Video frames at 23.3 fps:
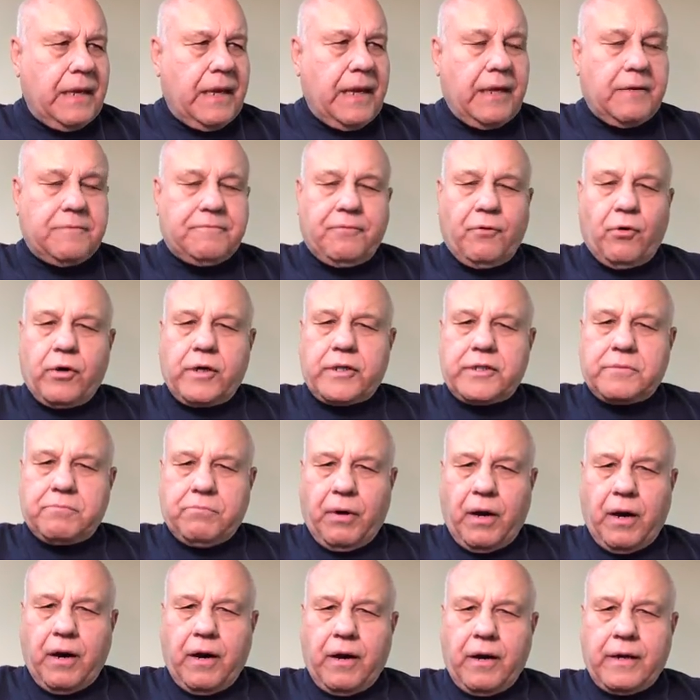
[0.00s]
at Forest
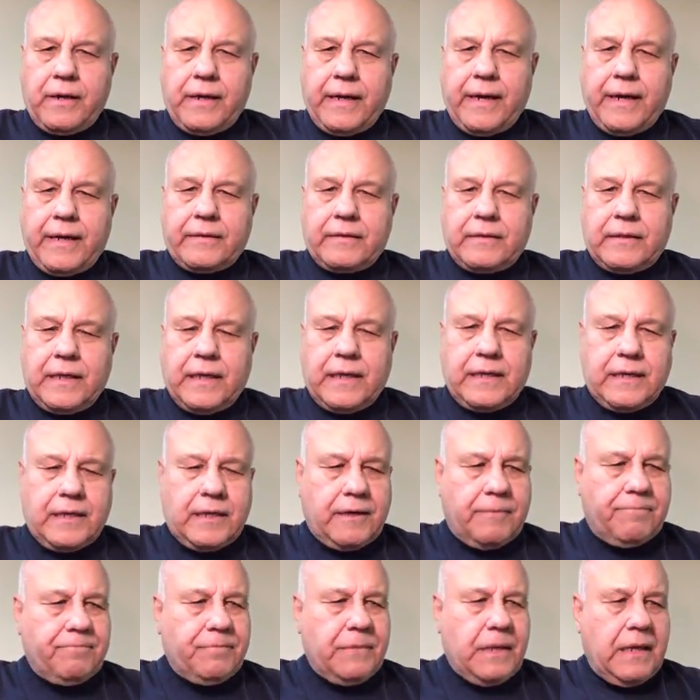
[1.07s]
Park at
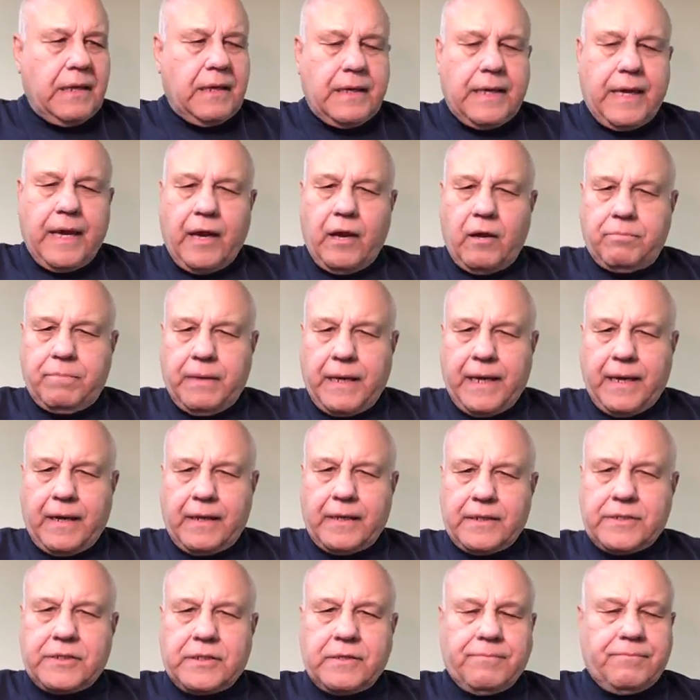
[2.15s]
the Cow
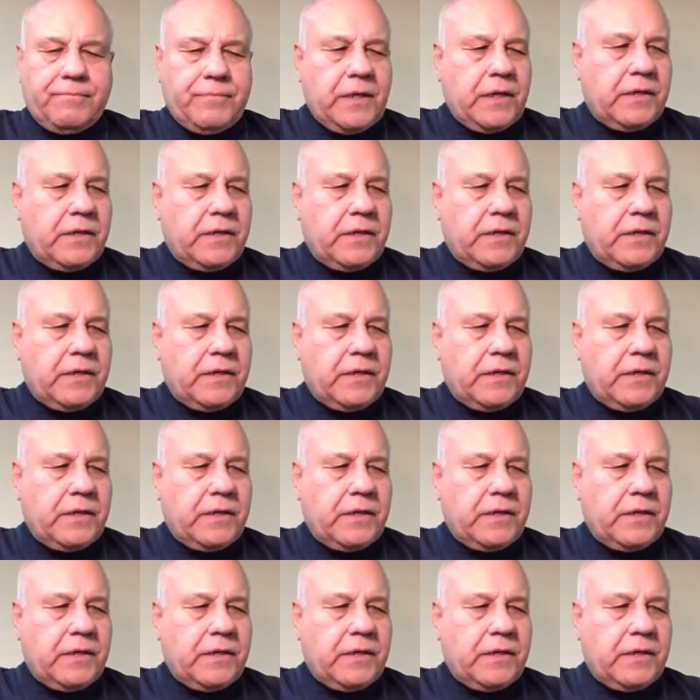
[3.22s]
Palace.